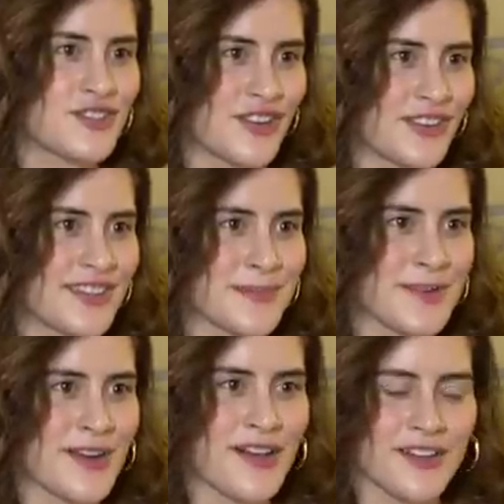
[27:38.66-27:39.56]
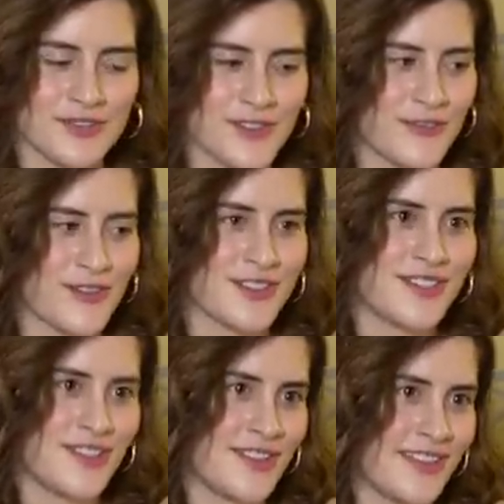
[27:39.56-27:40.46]
journalism in college for the
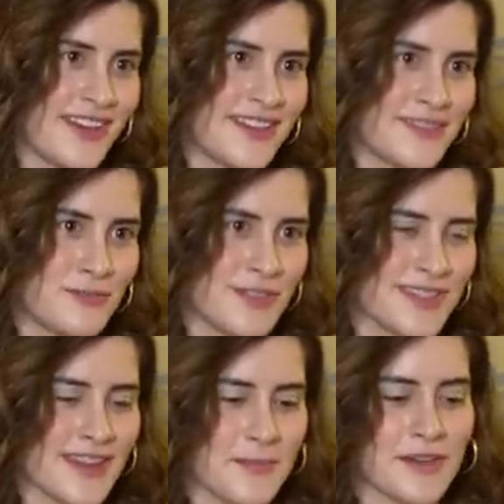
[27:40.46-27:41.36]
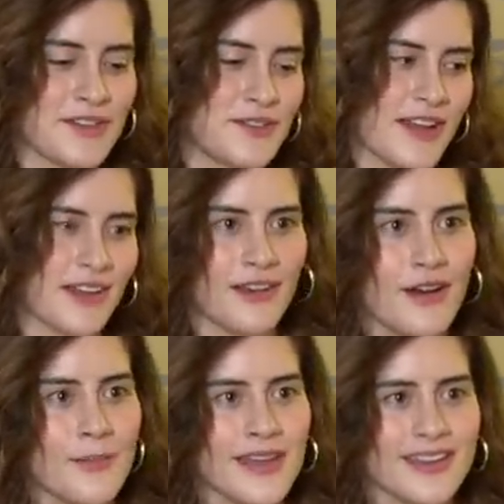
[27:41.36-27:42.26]
first year, and then I was like, I'm going to do
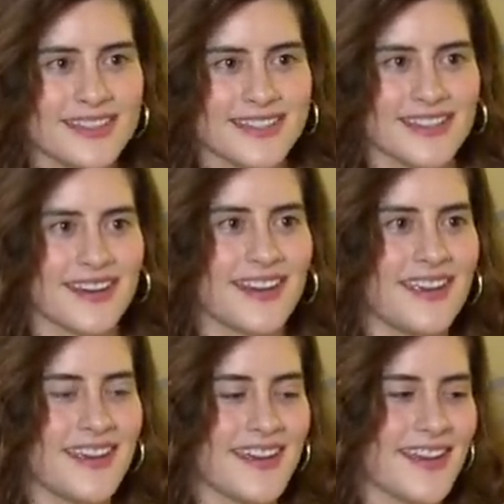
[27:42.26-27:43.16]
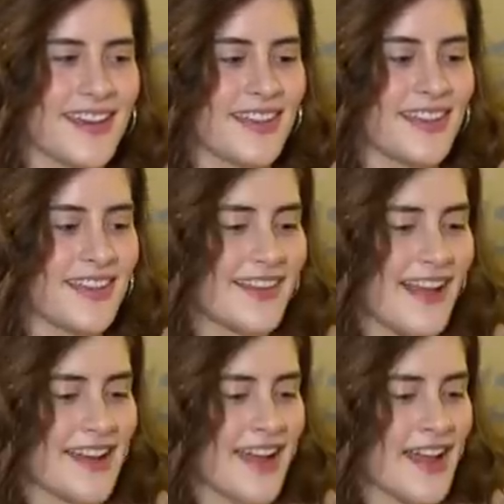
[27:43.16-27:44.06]
economics, and and
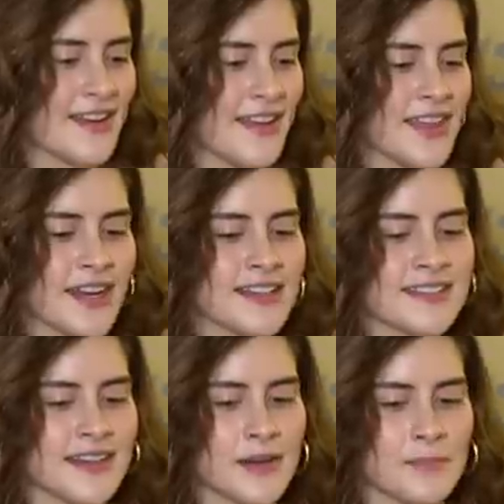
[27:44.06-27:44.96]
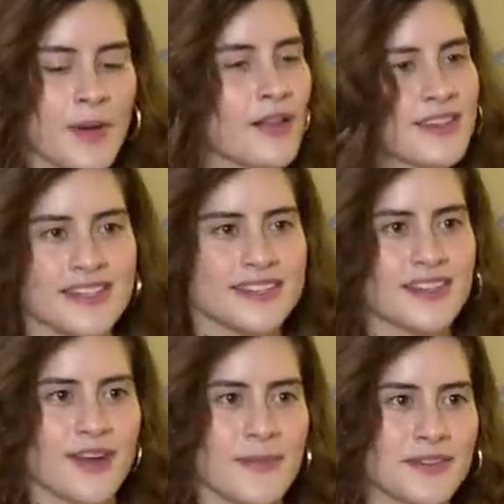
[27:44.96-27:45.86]
I had, and then I studied politics
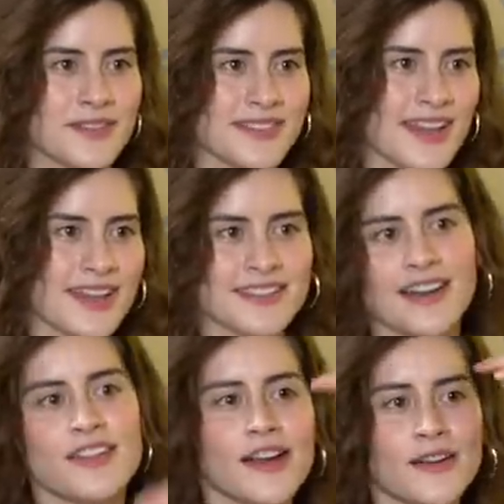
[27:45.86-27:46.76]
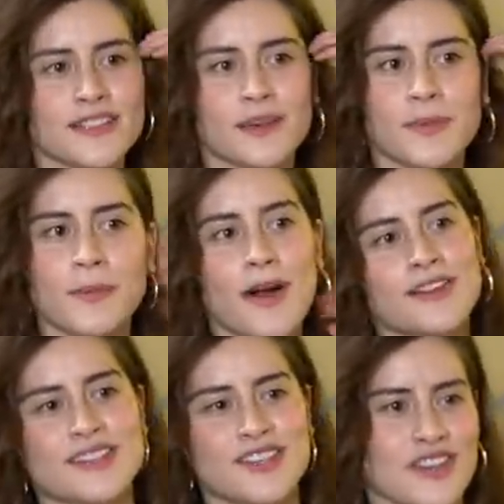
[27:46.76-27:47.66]
and environmental science, and I thought I was going to be a
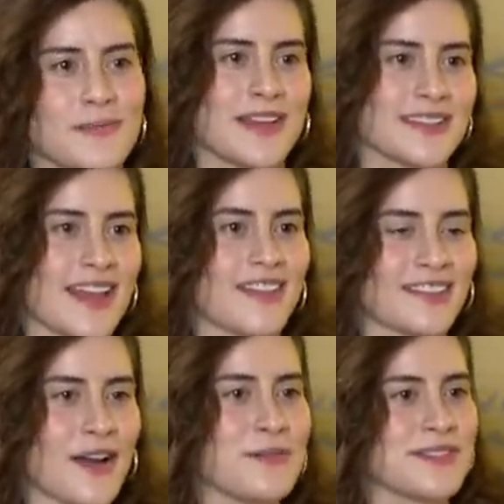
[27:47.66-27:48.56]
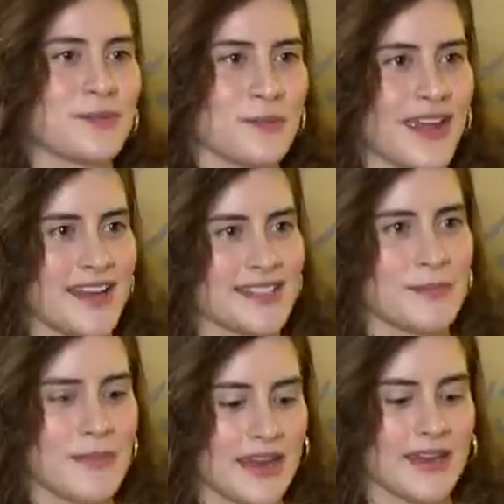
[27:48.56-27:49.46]
politician because I thought that was the way
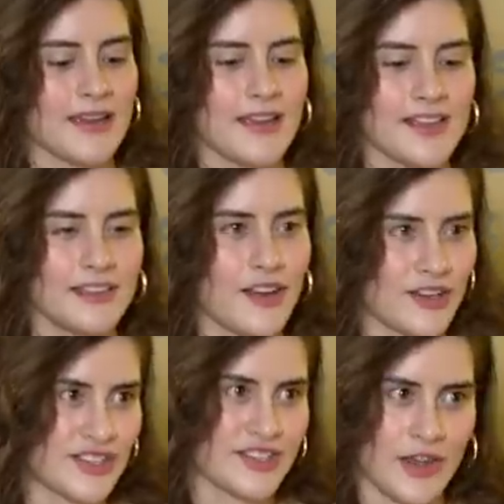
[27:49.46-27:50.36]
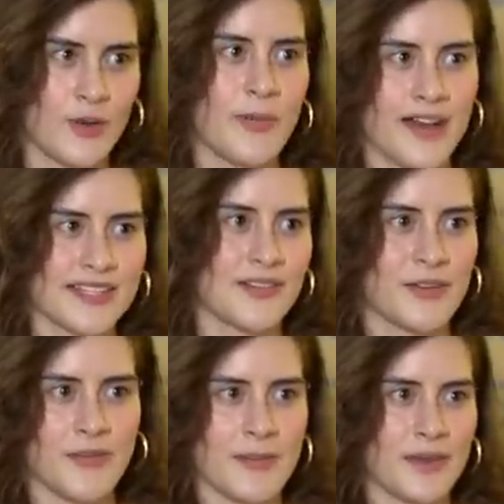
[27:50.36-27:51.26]
to make large-scale positive
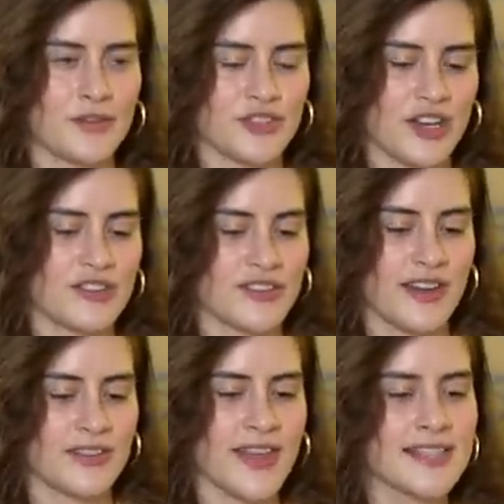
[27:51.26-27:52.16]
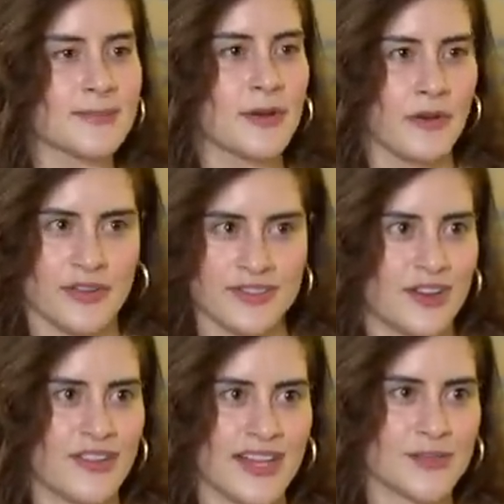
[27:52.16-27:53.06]
environmental change, and and that's my North
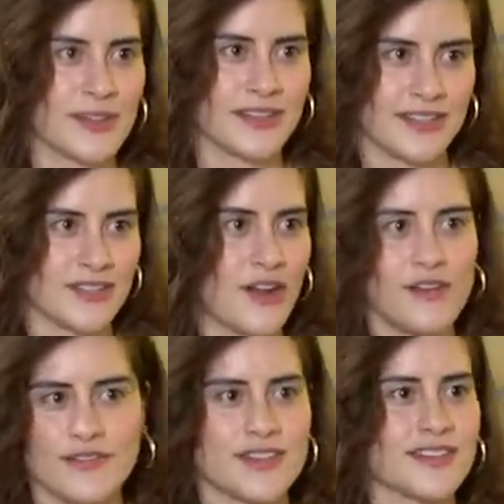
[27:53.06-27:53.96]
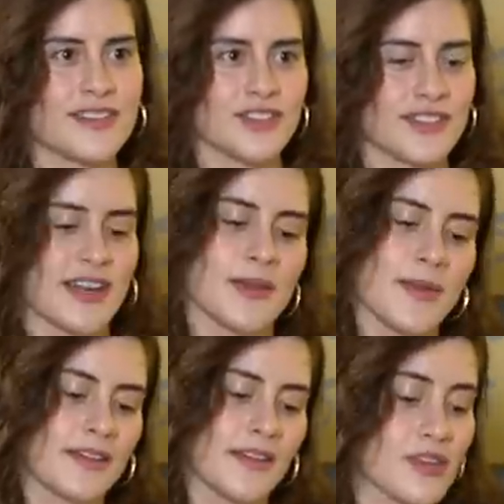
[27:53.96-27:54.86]
Star. That's what leads all of the decisions that I
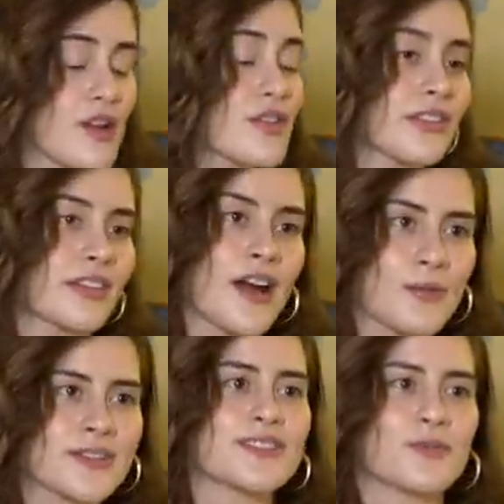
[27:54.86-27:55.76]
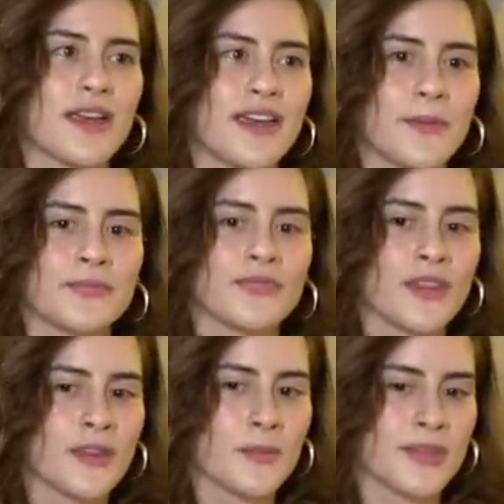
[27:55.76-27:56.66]
made, and I thought that that was the way.
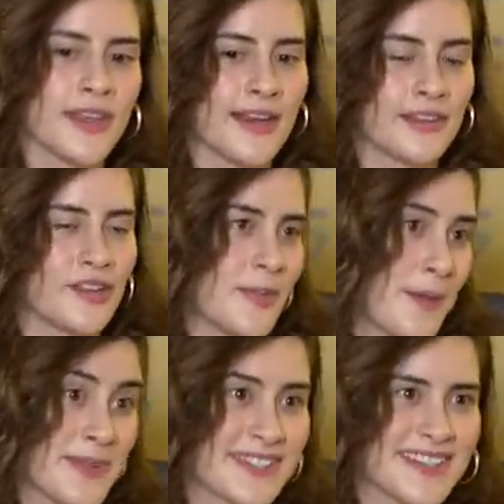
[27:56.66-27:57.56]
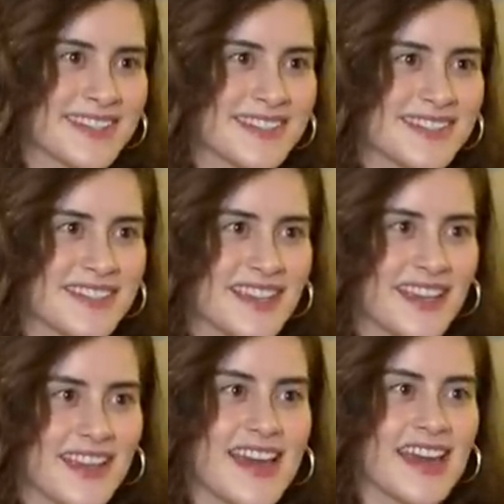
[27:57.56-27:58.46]
But then I learned about business,
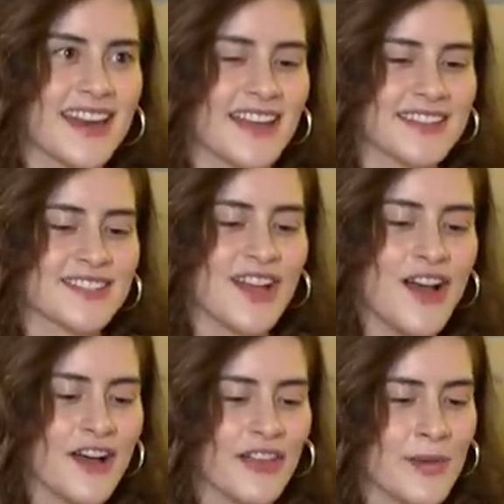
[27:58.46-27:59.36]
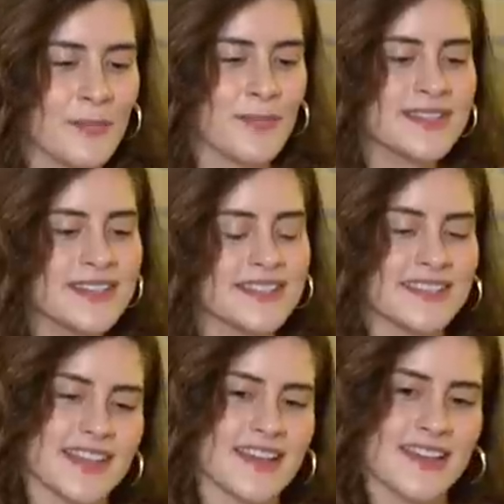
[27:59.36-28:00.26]
and I saw that business
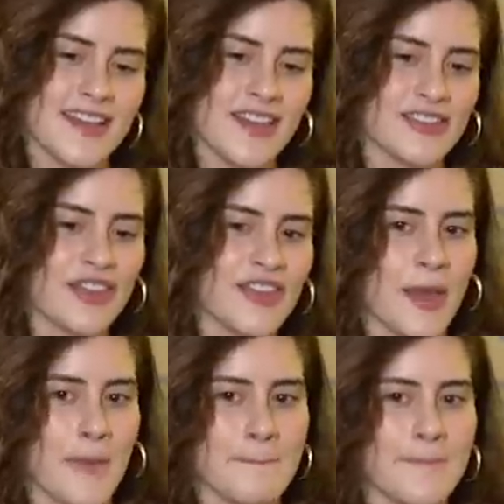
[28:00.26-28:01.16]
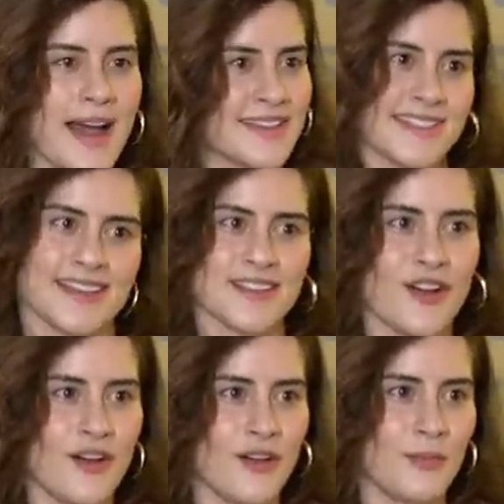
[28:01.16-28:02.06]
is like the thing that bisects
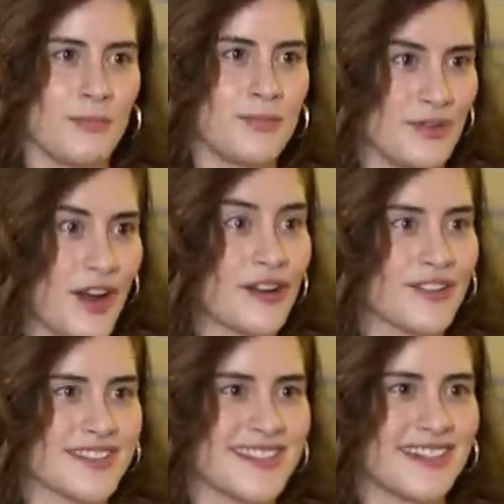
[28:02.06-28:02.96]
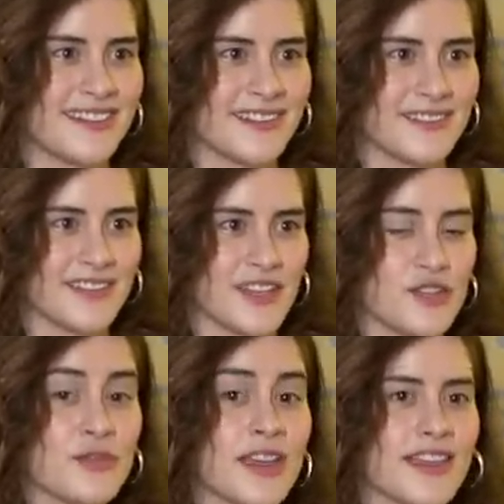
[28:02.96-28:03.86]
all bureaucracy. Like,
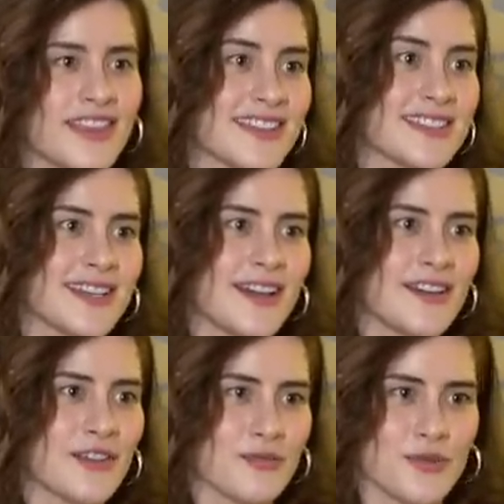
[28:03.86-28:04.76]
you can get things done